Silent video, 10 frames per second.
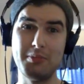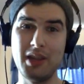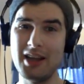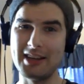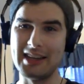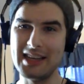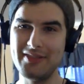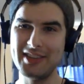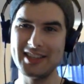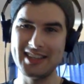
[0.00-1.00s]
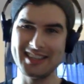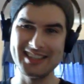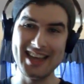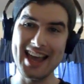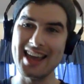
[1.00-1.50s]
bloody even to this
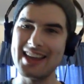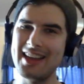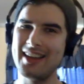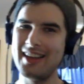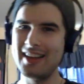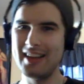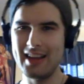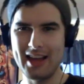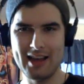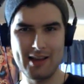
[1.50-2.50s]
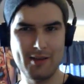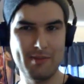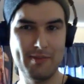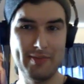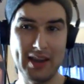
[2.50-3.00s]
day.
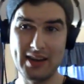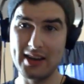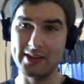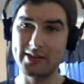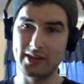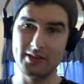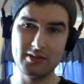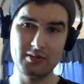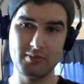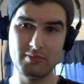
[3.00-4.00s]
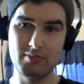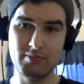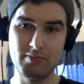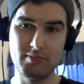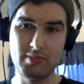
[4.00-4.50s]
And yeah, it's
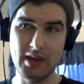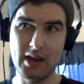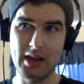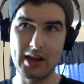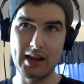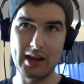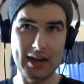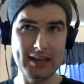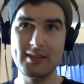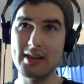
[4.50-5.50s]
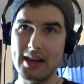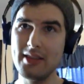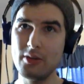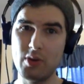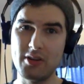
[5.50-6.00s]
I
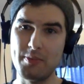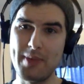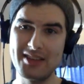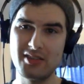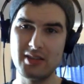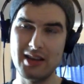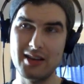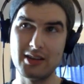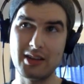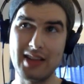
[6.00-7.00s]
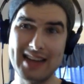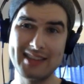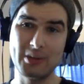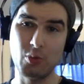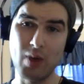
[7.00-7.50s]
think one of the best
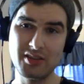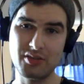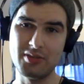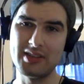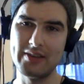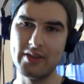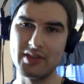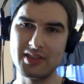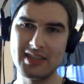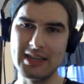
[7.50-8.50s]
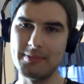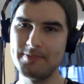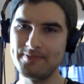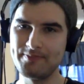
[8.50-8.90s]
classic westerns I've ever seen.